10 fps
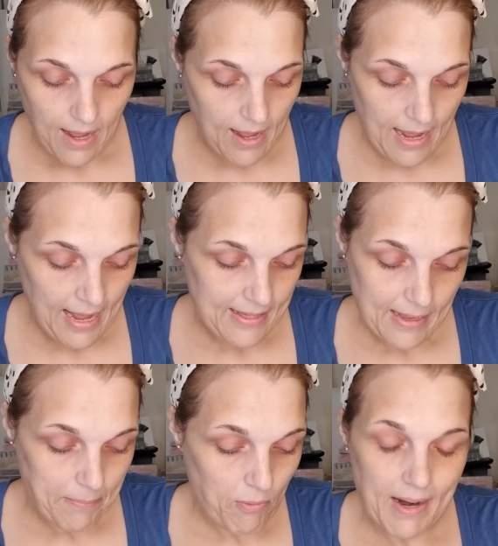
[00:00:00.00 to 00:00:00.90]
at that
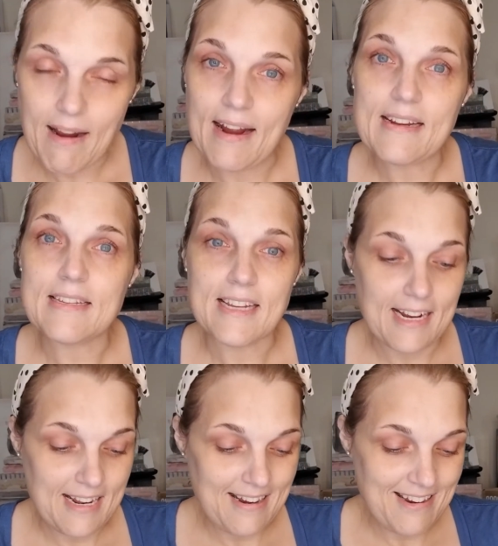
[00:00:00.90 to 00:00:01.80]
point I
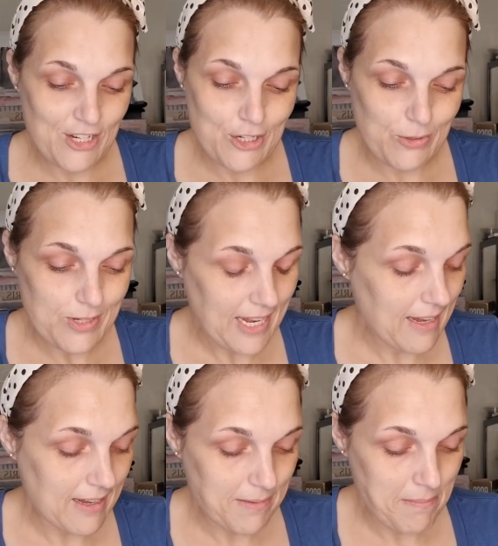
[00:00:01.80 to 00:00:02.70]
decided to
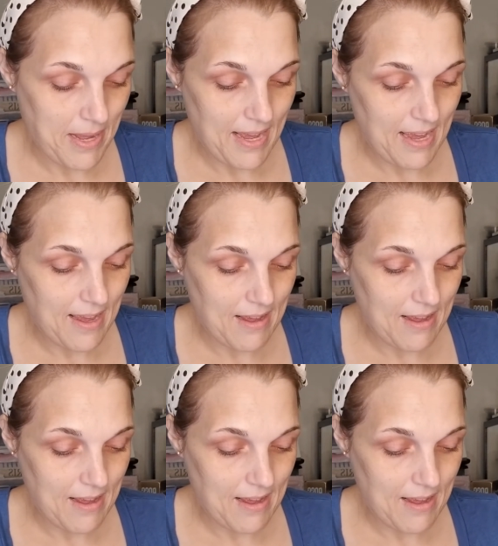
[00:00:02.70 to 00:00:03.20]
take my